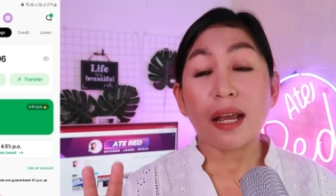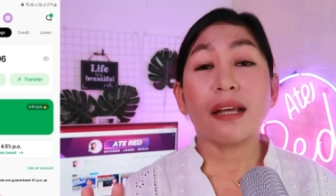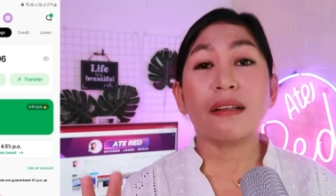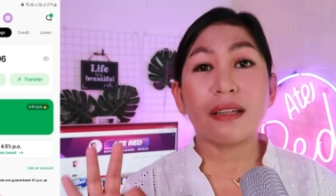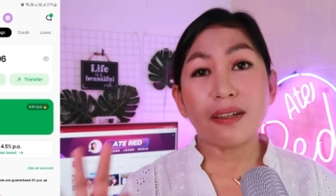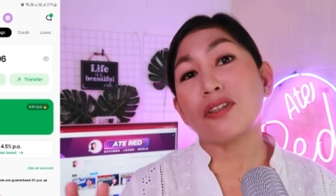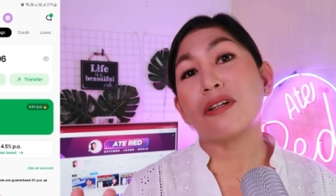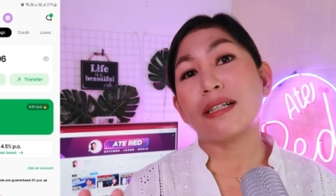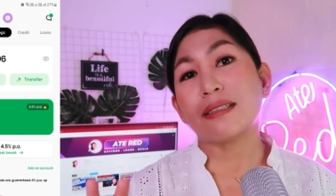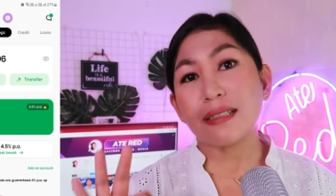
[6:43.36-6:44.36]
and the
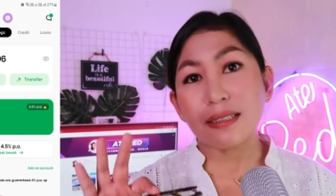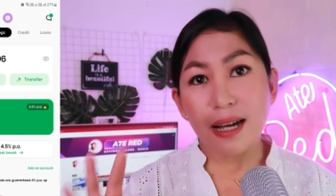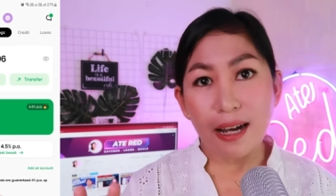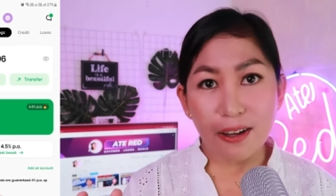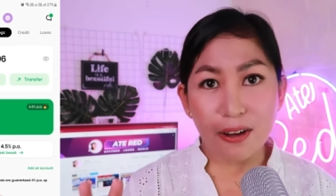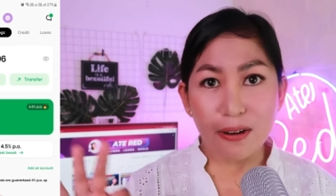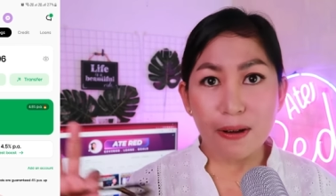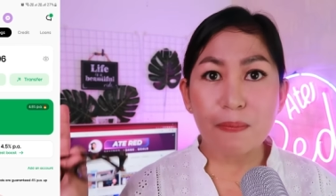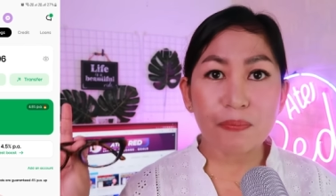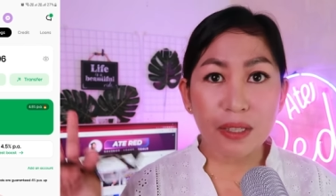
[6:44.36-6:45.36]
interest is
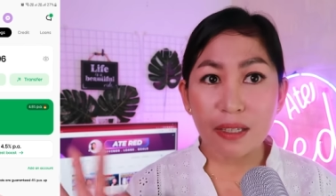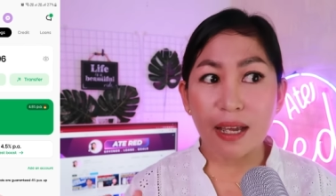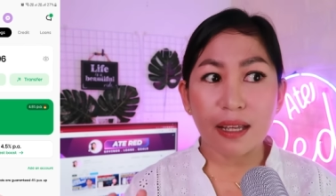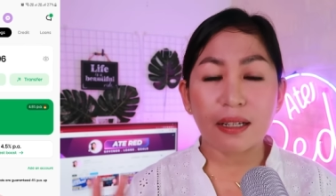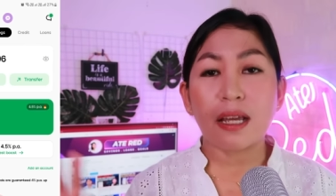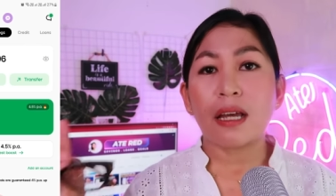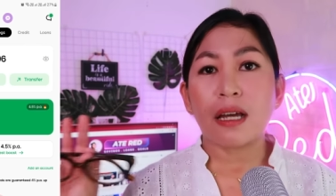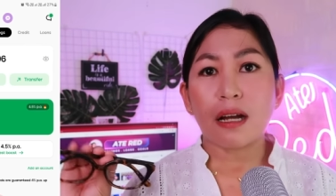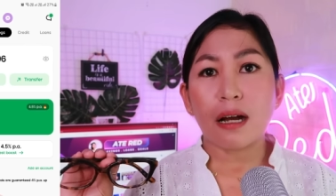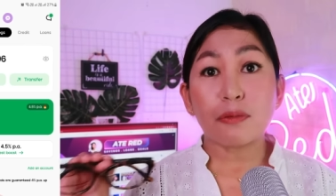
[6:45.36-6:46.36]
higher than
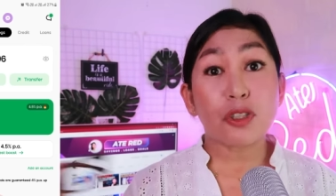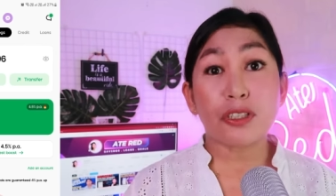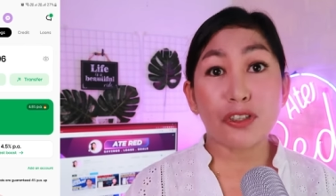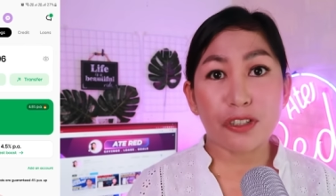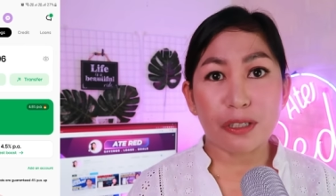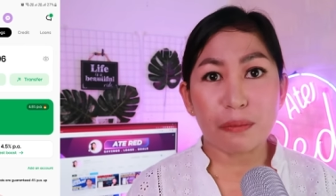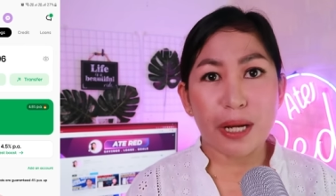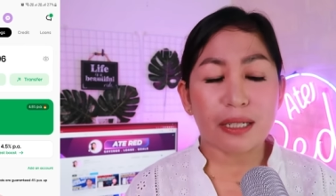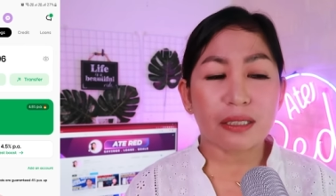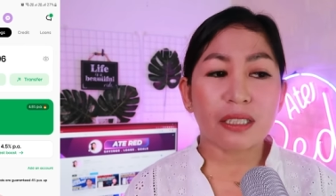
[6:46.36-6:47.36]
traditional
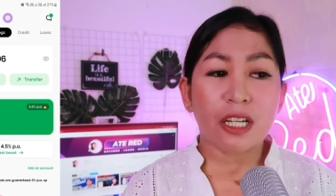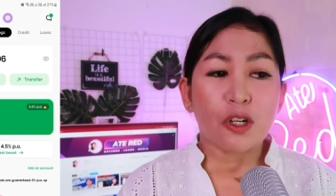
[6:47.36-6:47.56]
banks.